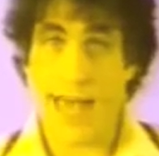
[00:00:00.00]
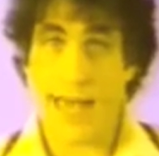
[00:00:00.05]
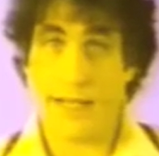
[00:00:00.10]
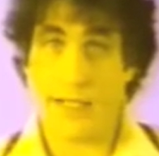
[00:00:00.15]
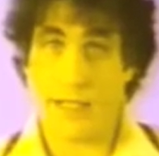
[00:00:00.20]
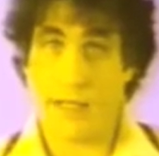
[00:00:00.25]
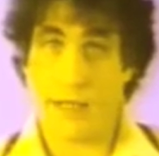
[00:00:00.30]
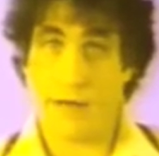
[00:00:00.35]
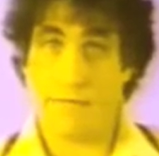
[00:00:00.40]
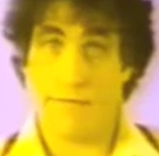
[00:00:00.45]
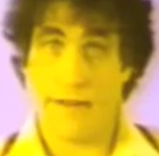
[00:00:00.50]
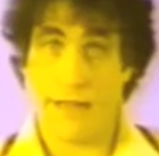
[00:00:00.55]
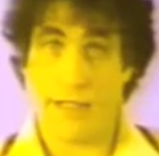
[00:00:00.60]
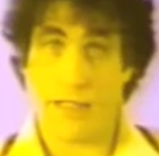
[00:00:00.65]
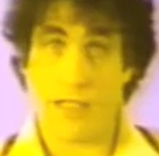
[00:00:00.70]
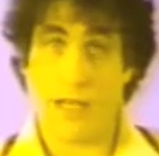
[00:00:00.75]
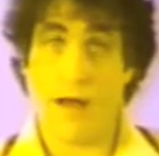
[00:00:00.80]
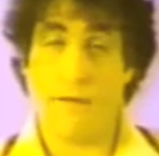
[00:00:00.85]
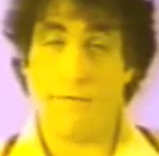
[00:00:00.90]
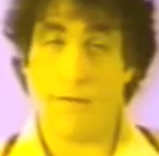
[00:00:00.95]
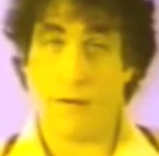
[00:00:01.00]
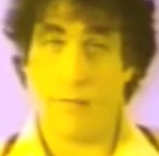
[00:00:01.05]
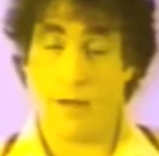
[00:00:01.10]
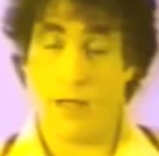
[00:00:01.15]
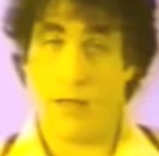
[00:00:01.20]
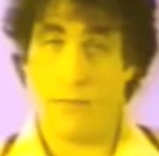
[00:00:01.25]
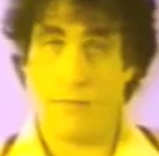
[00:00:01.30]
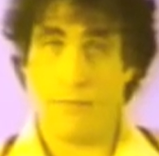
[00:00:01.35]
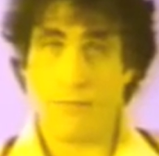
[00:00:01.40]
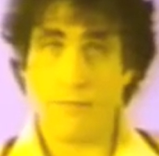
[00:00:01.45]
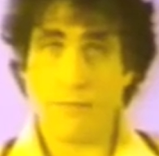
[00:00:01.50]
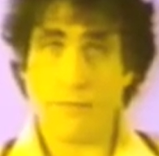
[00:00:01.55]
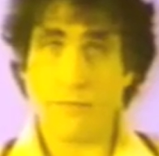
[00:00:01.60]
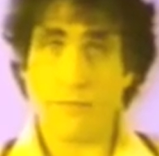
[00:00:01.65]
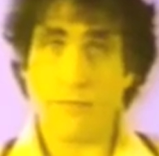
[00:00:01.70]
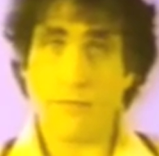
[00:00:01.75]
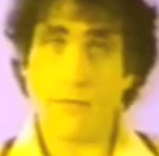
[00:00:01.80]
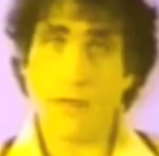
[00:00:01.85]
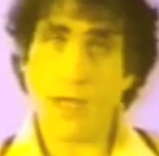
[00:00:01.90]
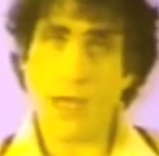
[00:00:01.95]
that till it feels comfortable.
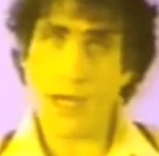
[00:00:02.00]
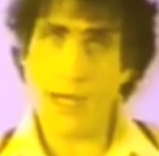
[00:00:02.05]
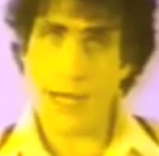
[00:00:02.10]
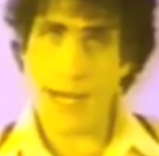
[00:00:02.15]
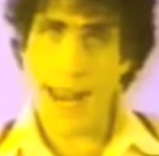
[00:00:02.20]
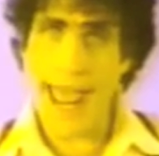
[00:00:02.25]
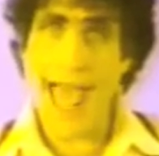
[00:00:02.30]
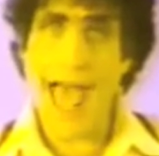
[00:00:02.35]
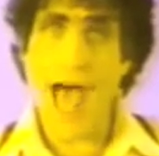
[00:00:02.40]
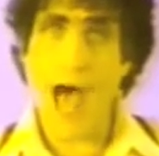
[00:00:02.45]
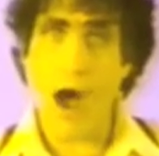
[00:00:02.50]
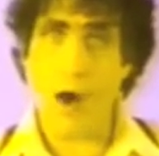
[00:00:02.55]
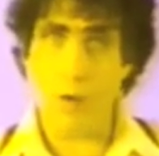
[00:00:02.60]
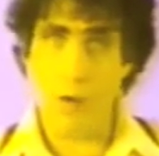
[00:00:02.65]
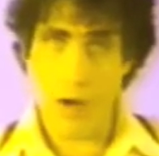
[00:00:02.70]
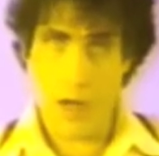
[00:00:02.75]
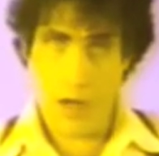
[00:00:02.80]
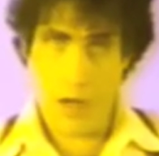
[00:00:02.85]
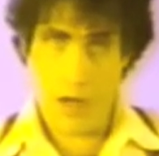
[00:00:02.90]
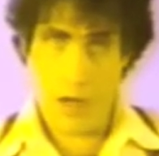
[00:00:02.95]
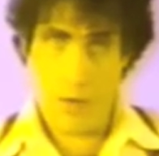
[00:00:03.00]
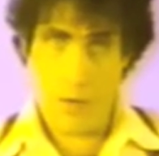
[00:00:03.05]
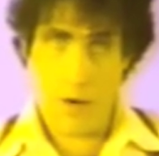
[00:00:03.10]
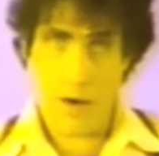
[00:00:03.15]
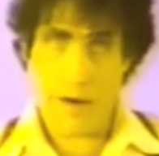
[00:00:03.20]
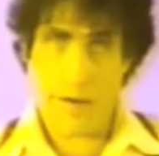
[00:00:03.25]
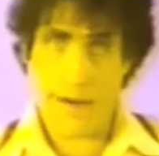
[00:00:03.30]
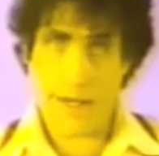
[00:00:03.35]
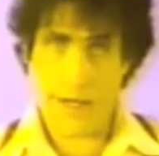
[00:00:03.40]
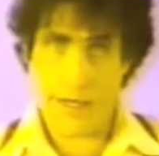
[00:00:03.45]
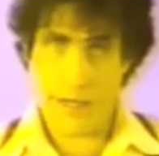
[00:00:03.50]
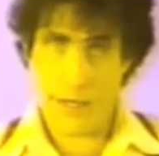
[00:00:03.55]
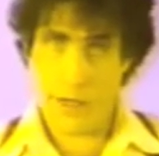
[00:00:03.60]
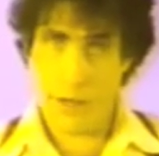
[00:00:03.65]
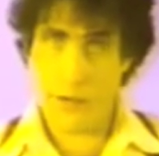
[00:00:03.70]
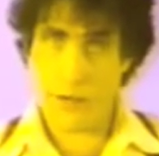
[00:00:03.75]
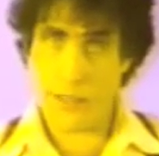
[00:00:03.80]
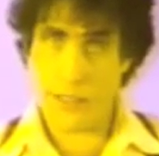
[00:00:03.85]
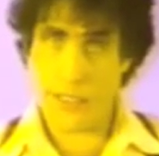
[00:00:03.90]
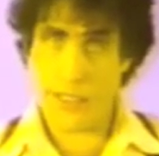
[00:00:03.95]
Now, we're going to
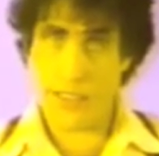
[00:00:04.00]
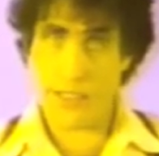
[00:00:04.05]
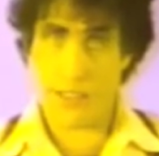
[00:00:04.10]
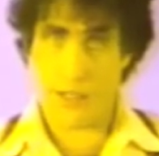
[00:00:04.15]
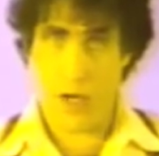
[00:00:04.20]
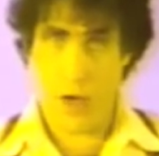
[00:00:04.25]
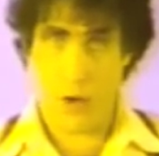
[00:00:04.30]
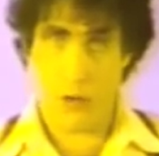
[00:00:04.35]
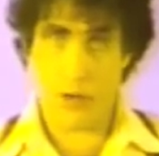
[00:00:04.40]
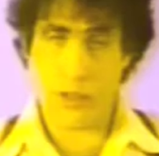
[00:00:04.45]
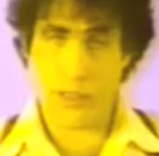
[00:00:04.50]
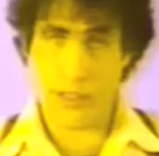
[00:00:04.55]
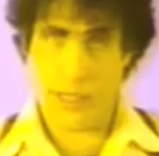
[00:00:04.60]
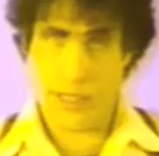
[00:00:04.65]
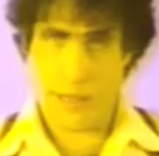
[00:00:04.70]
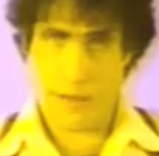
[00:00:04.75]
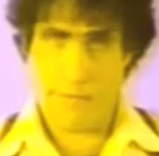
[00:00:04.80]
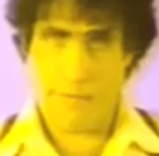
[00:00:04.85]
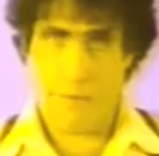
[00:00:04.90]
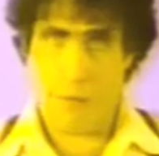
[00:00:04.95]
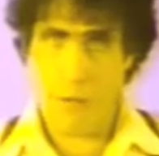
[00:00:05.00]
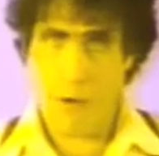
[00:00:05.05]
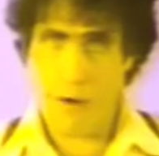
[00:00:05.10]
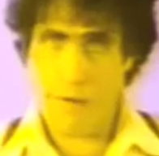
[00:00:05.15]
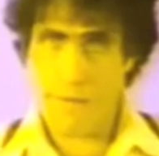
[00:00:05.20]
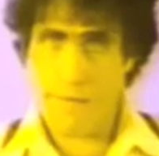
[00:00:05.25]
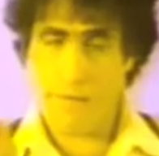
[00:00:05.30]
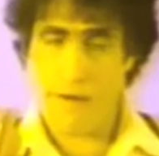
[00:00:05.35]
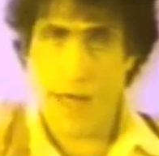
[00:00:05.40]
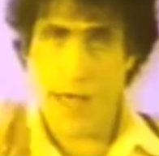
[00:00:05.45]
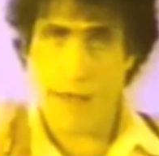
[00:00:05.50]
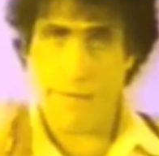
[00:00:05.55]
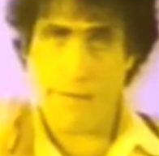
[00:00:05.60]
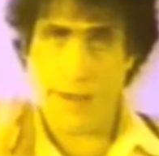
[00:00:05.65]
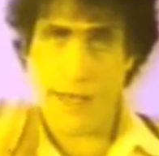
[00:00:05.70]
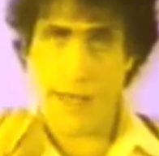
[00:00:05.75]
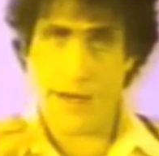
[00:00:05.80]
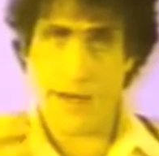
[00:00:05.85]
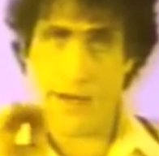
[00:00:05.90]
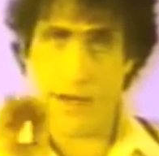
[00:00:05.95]
use these notes, 4 and 5
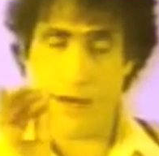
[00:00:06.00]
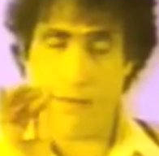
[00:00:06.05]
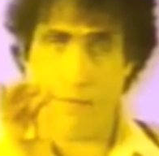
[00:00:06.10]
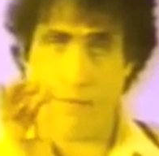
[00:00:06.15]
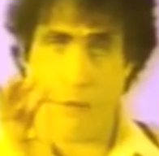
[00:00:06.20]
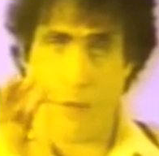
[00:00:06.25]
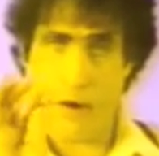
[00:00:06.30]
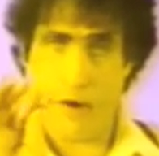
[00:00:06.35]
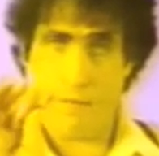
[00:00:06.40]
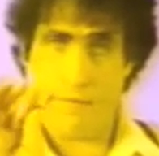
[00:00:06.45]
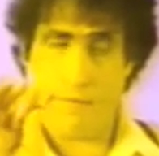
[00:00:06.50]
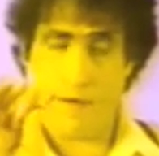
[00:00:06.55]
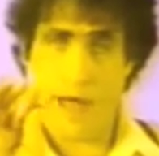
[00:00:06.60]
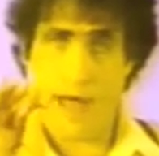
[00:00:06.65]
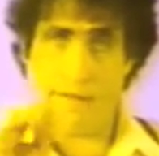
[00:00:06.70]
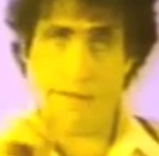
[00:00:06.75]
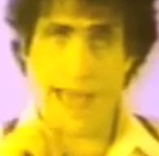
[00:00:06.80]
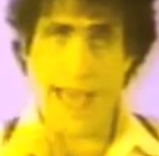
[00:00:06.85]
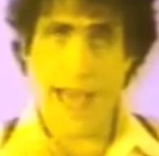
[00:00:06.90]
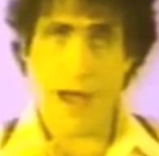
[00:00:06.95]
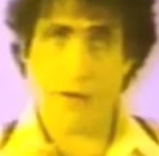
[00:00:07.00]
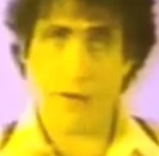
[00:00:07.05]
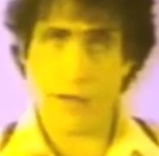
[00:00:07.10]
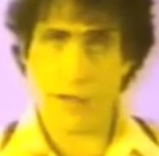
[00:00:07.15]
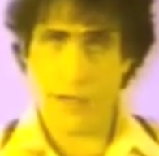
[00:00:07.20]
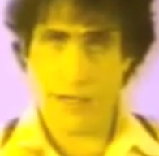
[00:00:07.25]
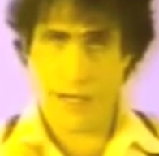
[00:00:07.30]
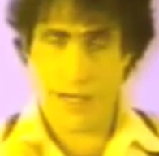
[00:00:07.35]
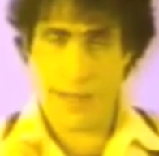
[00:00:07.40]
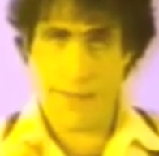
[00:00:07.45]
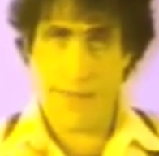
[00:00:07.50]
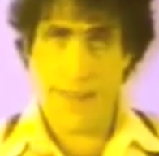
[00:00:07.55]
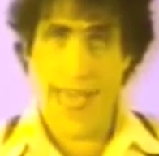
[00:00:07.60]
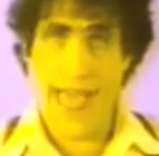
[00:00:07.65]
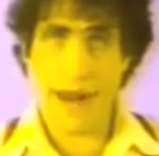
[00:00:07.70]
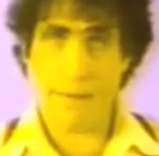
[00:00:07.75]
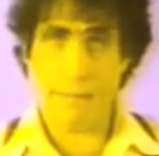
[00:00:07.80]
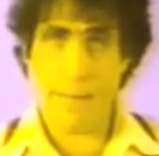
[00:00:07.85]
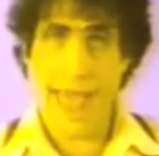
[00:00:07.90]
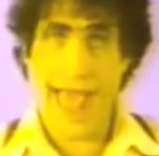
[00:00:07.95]
in, 4 and 5 out, in
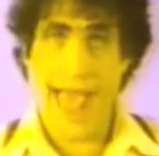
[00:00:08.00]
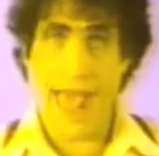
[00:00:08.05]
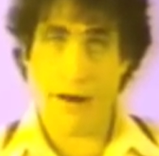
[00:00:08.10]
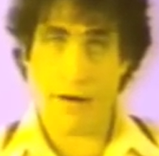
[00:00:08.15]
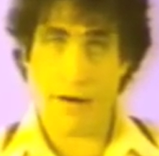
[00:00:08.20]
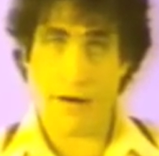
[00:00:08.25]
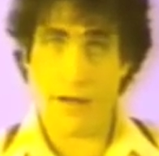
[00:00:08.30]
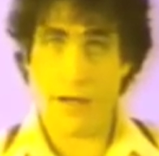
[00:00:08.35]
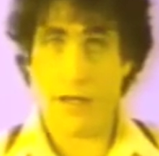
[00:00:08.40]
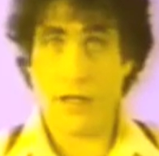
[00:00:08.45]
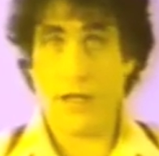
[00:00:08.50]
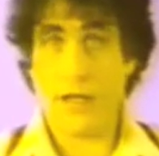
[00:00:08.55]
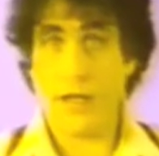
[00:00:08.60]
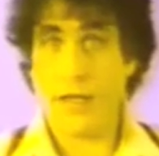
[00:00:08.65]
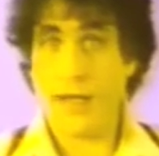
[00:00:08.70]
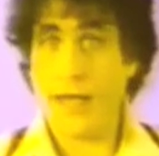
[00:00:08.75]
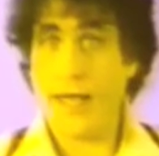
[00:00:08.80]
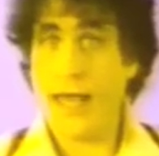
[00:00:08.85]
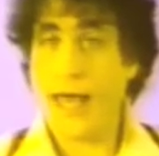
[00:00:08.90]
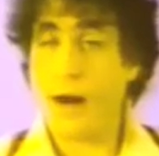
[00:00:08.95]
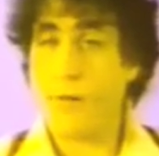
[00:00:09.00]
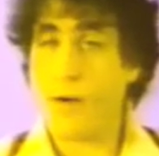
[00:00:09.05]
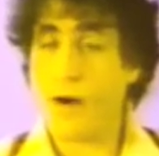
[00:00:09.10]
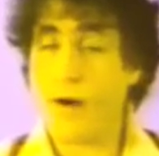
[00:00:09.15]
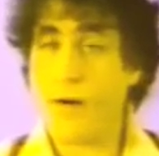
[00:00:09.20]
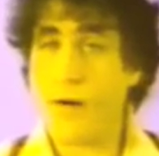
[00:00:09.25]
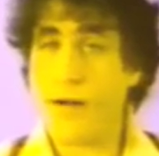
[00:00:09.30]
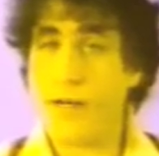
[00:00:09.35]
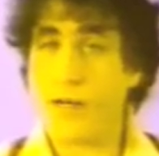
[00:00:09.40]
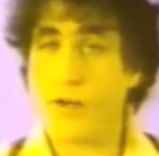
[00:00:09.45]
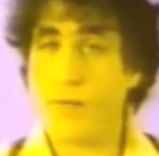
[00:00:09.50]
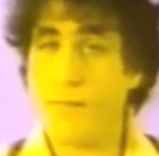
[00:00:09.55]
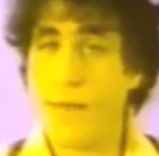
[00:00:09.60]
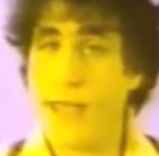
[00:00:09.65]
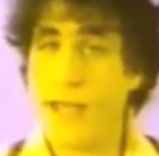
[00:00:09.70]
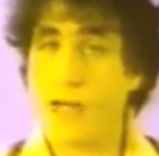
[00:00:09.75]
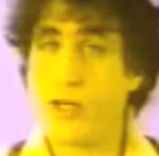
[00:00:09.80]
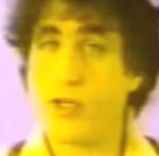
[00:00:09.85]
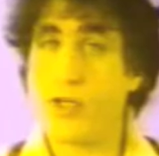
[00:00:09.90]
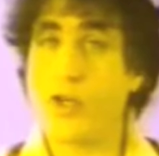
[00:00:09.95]
that pattern, and we're going to
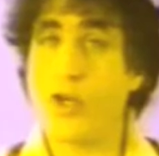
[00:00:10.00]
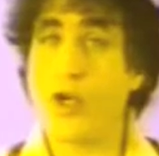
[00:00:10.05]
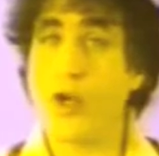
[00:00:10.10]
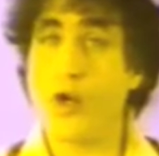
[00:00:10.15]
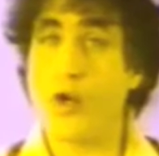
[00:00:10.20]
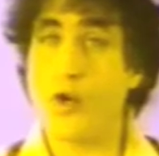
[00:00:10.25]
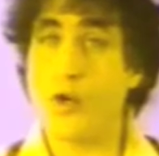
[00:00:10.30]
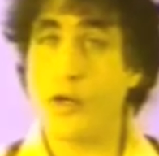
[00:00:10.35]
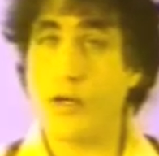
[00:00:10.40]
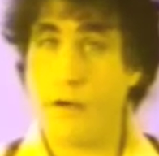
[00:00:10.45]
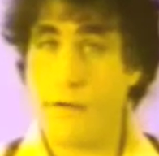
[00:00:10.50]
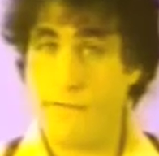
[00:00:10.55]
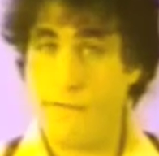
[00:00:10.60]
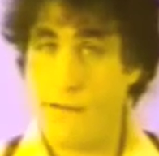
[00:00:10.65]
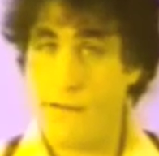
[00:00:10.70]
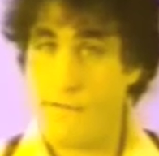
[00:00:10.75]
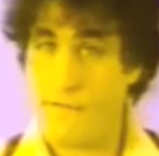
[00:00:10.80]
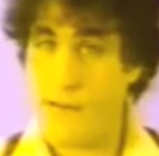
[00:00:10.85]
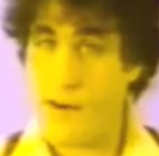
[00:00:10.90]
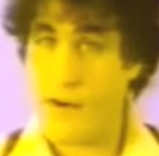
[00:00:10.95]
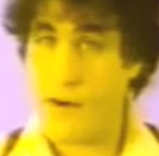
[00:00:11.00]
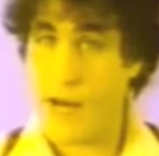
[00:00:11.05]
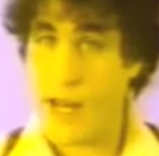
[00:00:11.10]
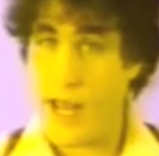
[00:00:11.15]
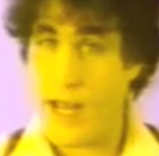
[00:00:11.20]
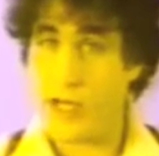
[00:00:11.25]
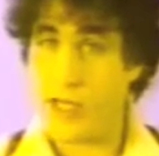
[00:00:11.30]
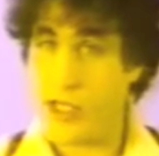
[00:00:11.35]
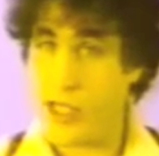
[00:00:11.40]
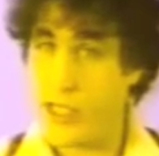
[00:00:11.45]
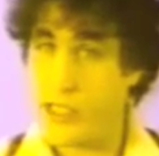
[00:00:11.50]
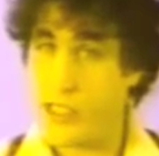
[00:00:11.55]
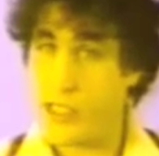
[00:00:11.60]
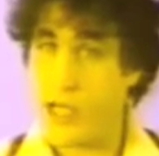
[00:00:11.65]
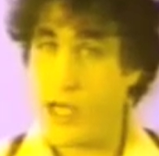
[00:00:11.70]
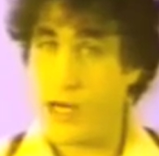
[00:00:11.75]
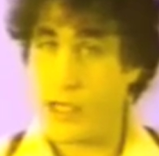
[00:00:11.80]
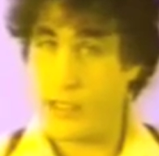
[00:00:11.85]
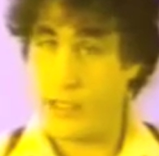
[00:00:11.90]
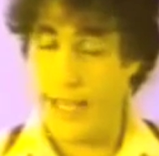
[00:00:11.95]
make 2 different variations
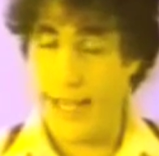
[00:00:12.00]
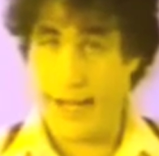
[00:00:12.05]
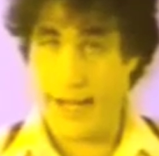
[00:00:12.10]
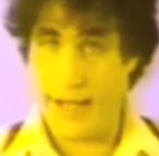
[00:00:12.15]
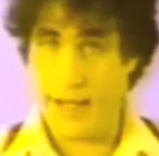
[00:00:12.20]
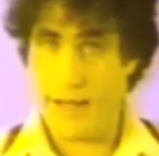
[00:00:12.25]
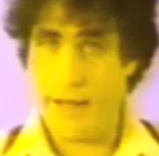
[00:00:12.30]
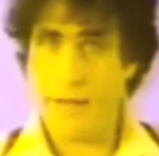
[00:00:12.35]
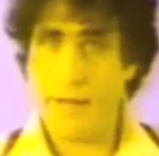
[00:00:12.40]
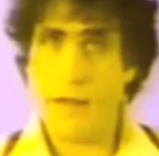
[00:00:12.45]
on a lick.